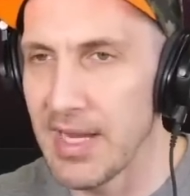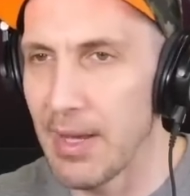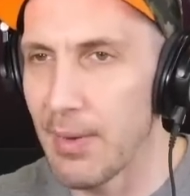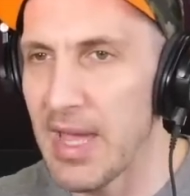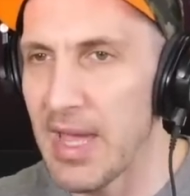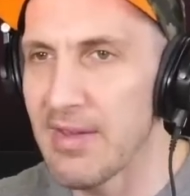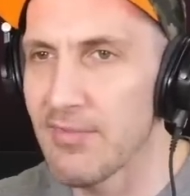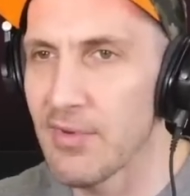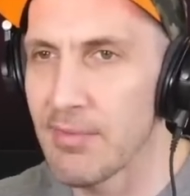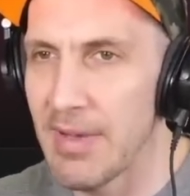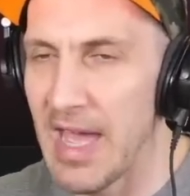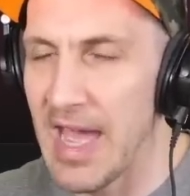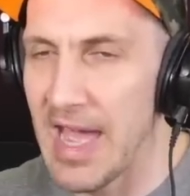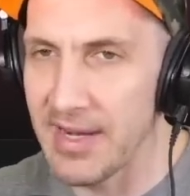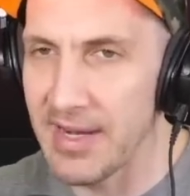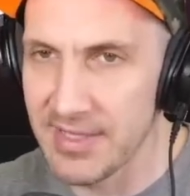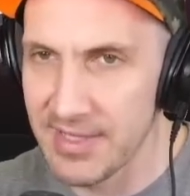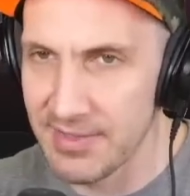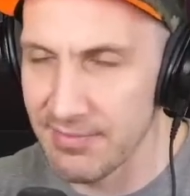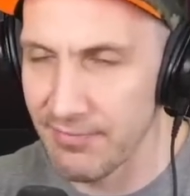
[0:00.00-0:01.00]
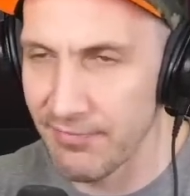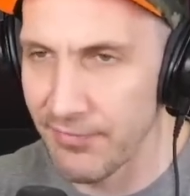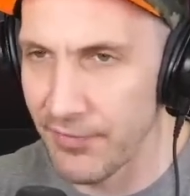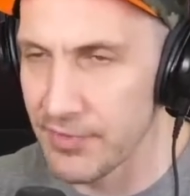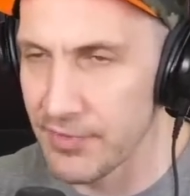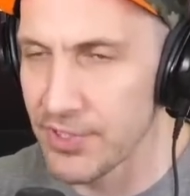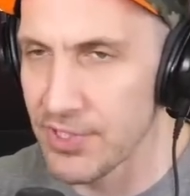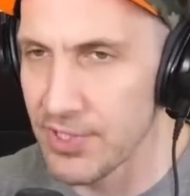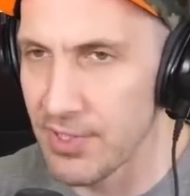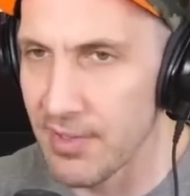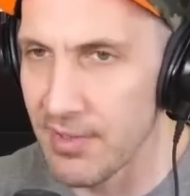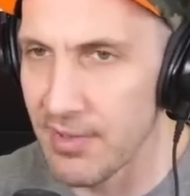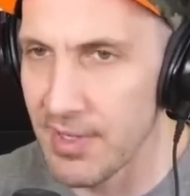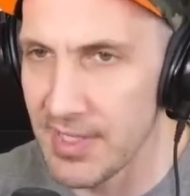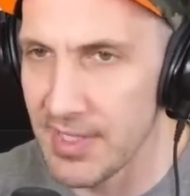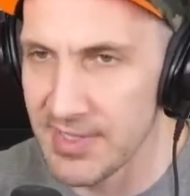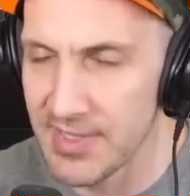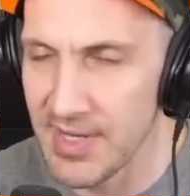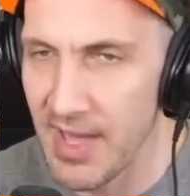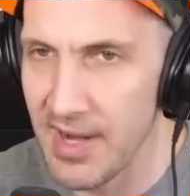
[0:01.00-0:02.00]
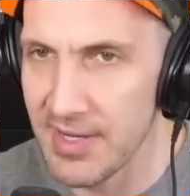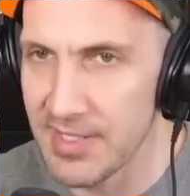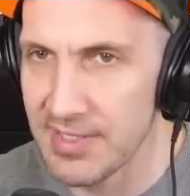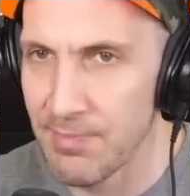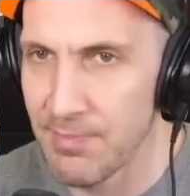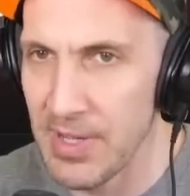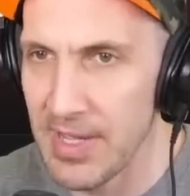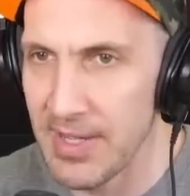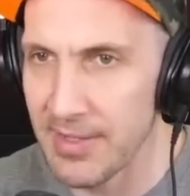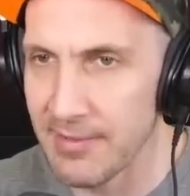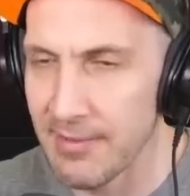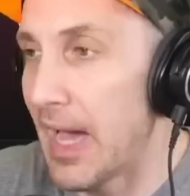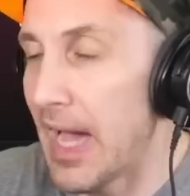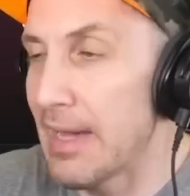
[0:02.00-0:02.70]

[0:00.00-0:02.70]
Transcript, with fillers: Now, Ava Max, for sure, is not as big.